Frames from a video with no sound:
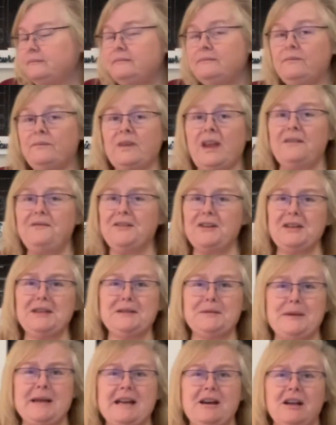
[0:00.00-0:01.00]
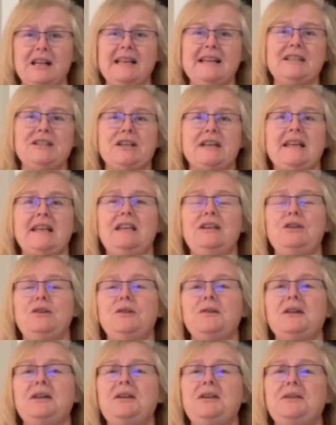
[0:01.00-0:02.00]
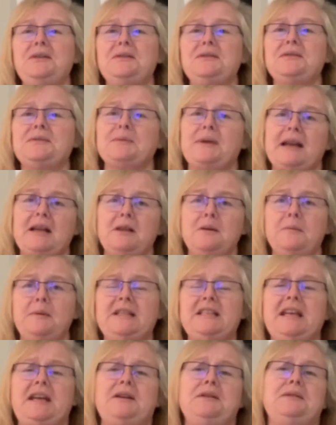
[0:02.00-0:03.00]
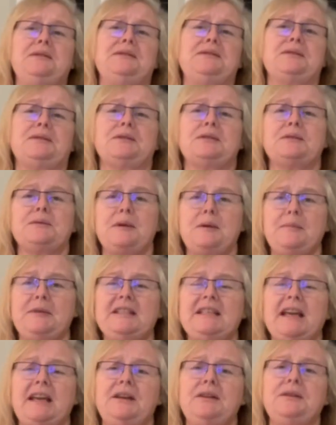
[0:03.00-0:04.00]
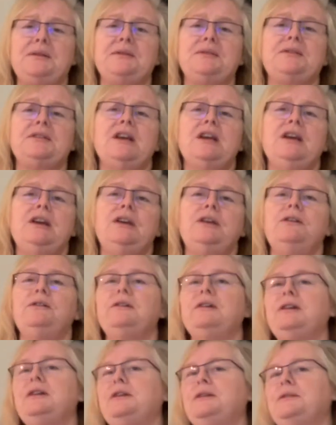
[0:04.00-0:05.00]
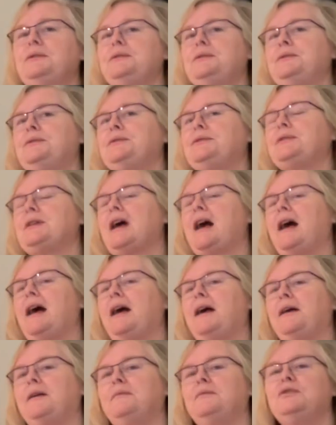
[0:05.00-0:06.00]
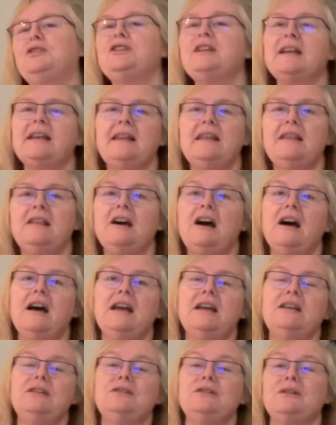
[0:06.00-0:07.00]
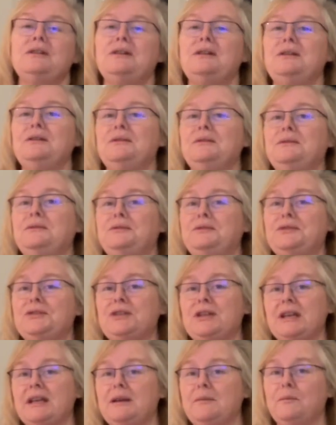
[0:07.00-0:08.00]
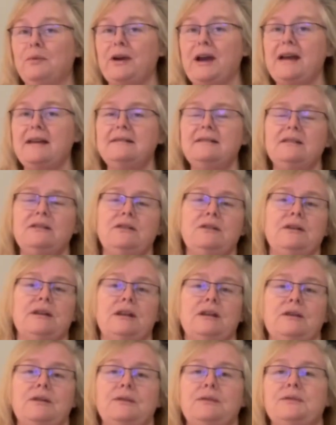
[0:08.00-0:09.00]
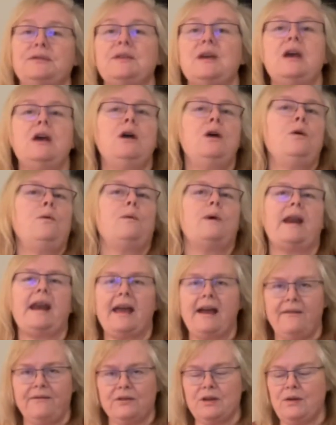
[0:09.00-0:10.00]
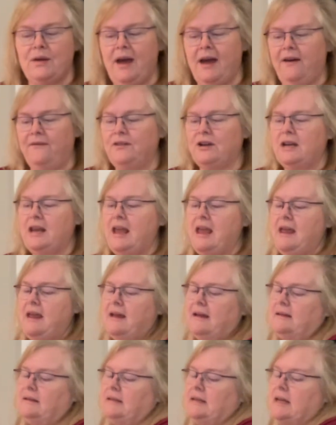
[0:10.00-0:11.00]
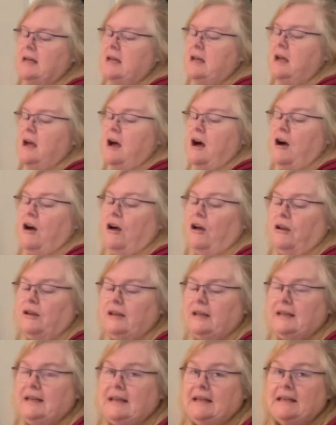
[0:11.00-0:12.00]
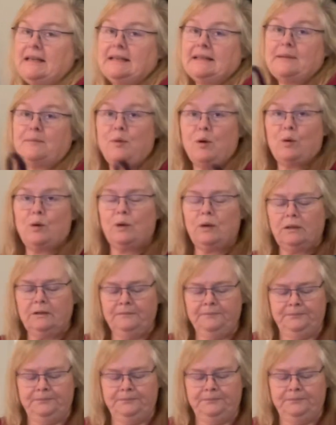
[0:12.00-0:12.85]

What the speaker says: for the sweet garlic chicken, you can use regular potatoes or sweet potatoes. You can use chicken thighs, you can use chicken breasts, you can use whatever you have on hand. All you need is a bowl.